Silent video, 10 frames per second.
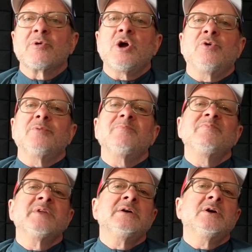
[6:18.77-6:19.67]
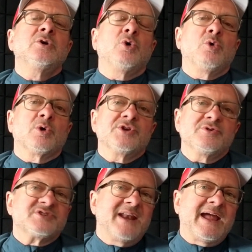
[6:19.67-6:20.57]
own, or
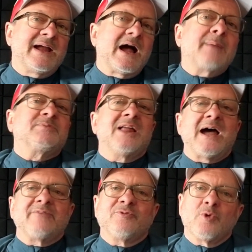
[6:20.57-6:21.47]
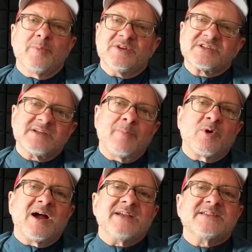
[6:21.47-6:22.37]
use an AI platform to
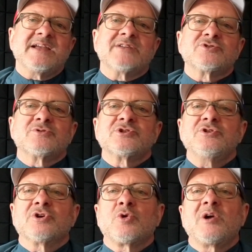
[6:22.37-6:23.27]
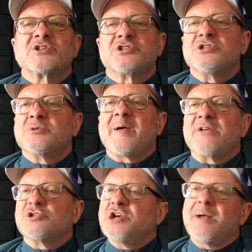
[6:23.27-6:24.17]
summarize answers to your questions
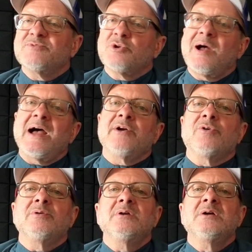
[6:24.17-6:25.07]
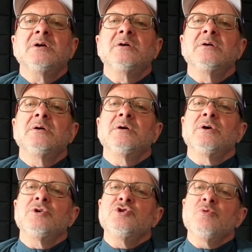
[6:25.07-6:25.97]
about Jobs Ohio.
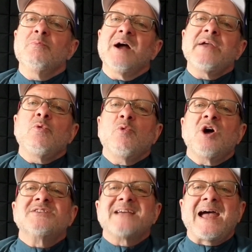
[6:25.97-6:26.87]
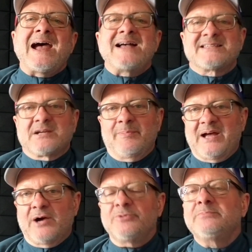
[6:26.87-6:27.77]
You might want to ask about